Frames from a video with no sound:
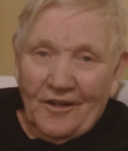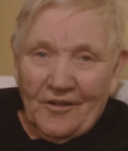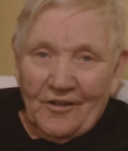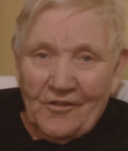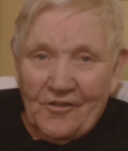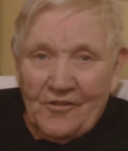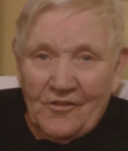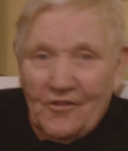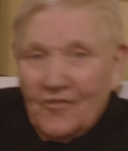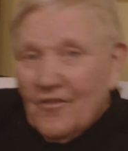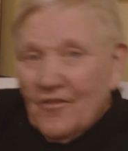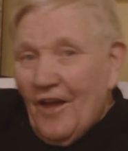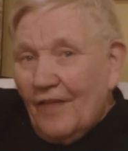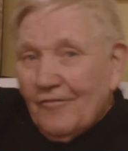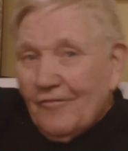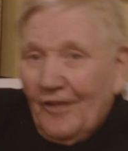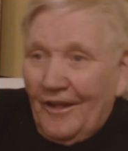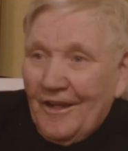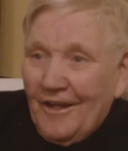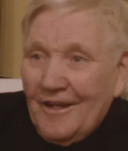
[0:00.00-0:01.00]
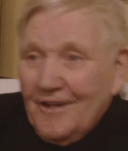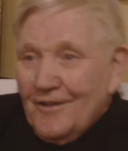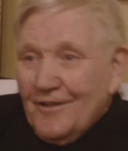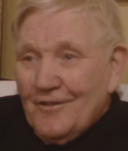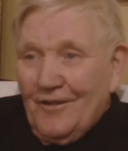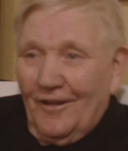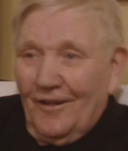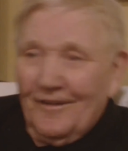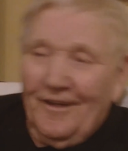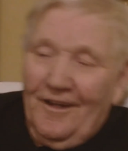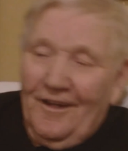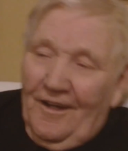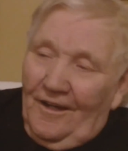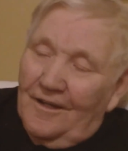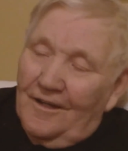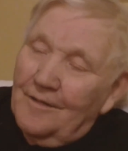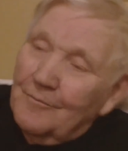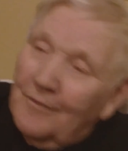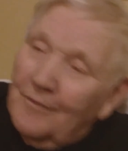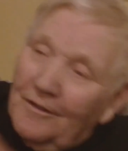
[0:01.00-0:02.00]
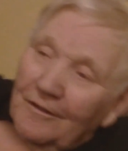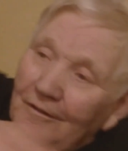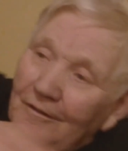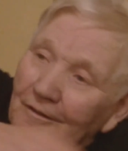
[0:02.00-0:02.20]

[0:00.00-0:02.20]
because he used to have the heat on, and